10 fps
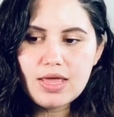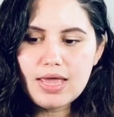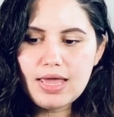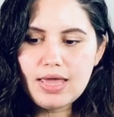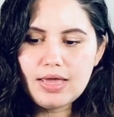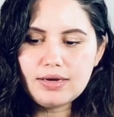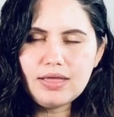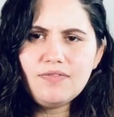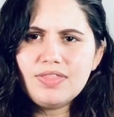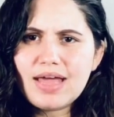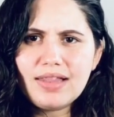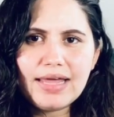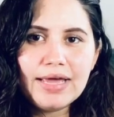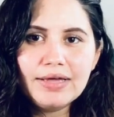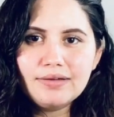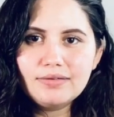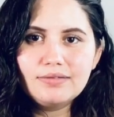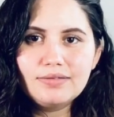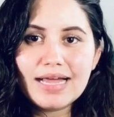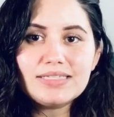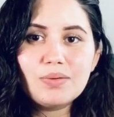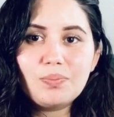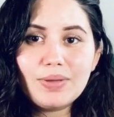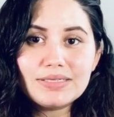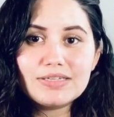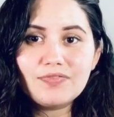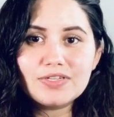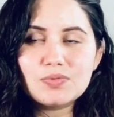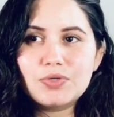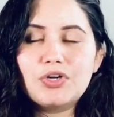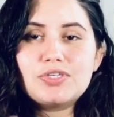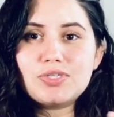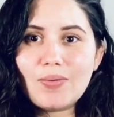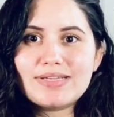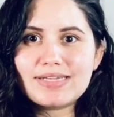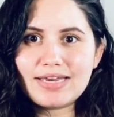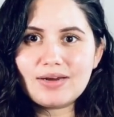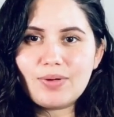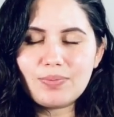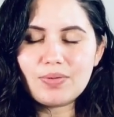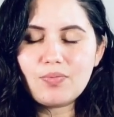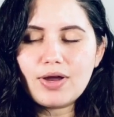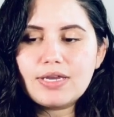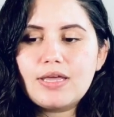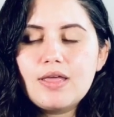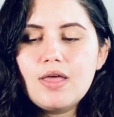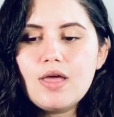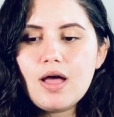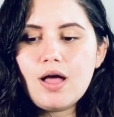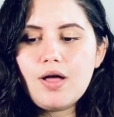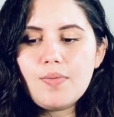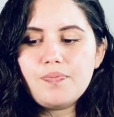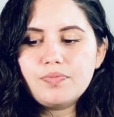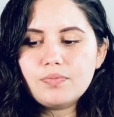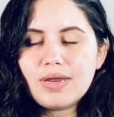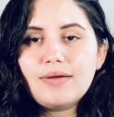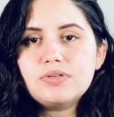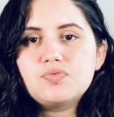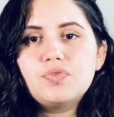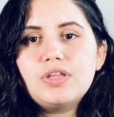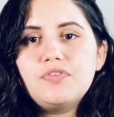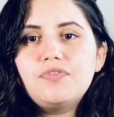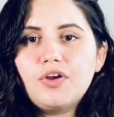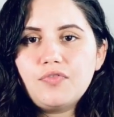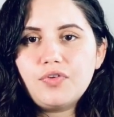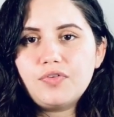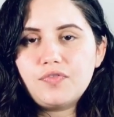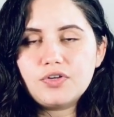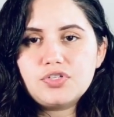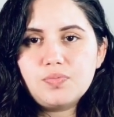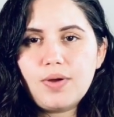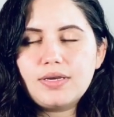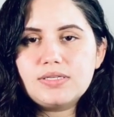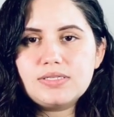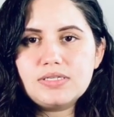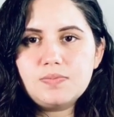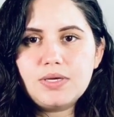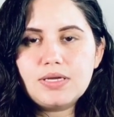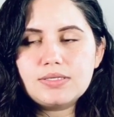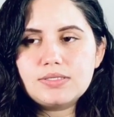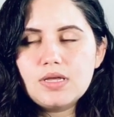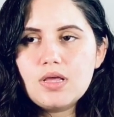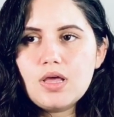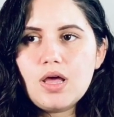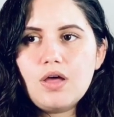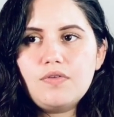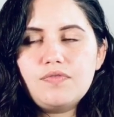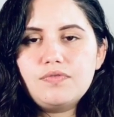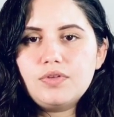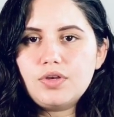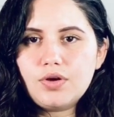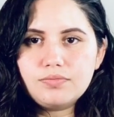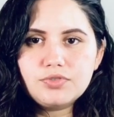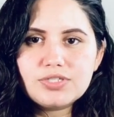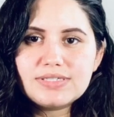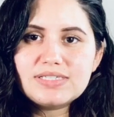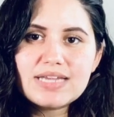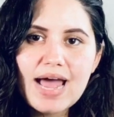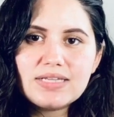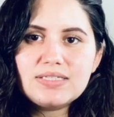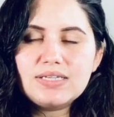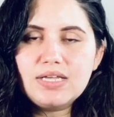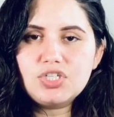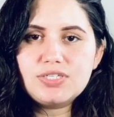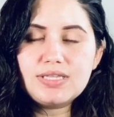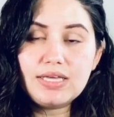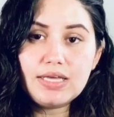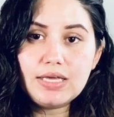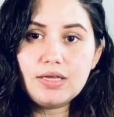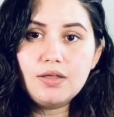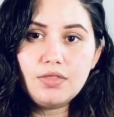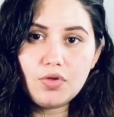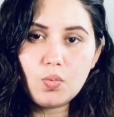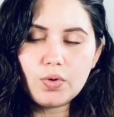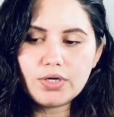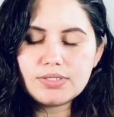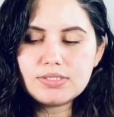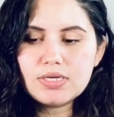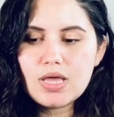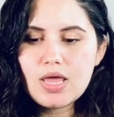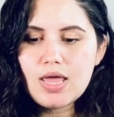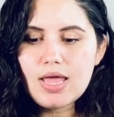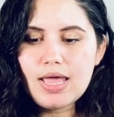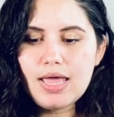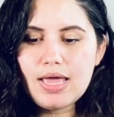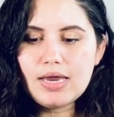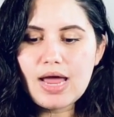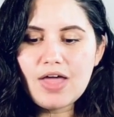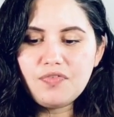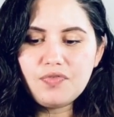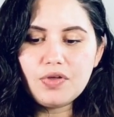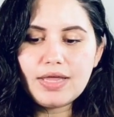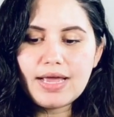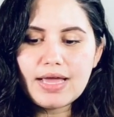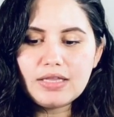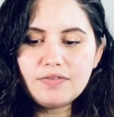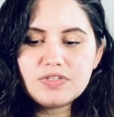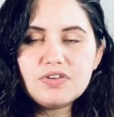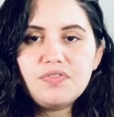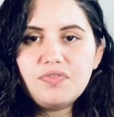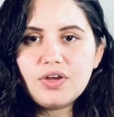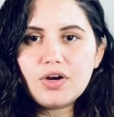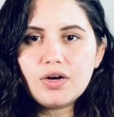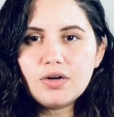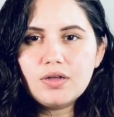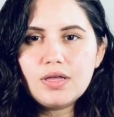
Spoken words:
And even that, like, that's a big difference when you're so excited about being pregnant. But I was really fearful the first 2 pregnancies because of, just stats and just thinking the worst. And I feel like I lived in fear.